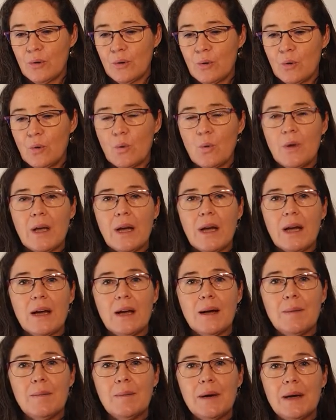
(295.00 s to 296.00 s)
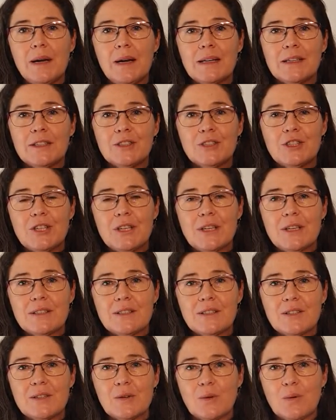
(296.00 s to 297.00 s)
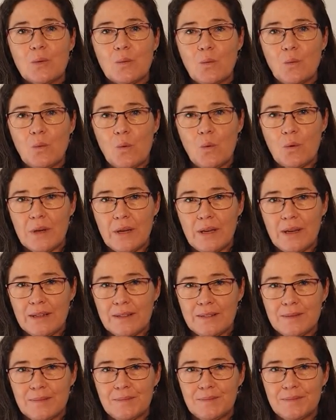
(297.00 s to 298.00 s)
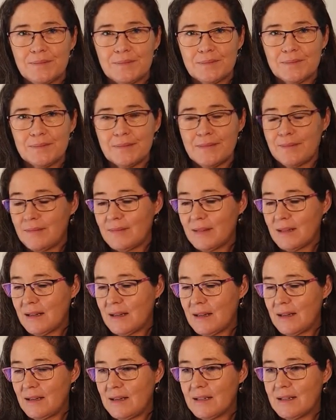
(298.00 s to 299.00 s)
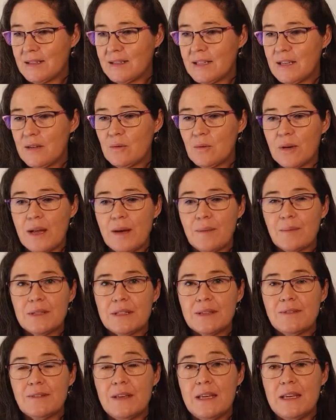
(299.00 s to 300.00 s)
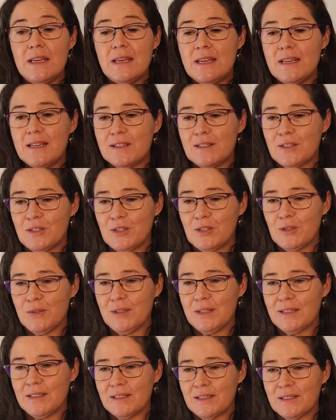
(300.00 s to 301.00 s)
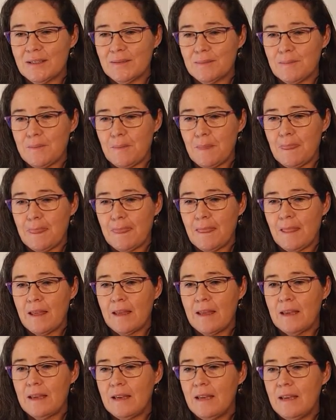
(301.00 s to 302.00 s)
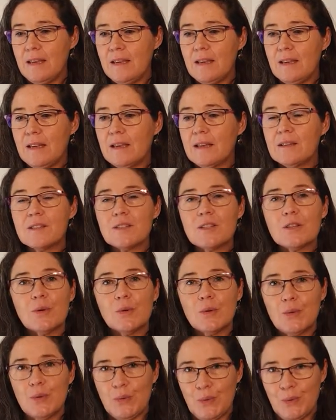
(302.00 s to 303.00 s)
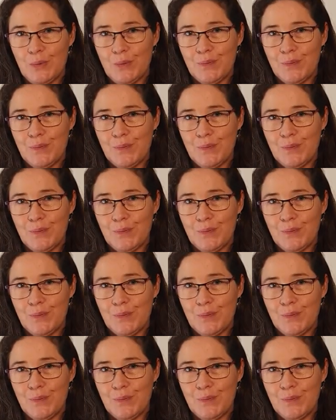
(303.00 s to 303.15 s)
Uya hamba, she is walking. And let's see what happens if he is doing it. He is, ooh.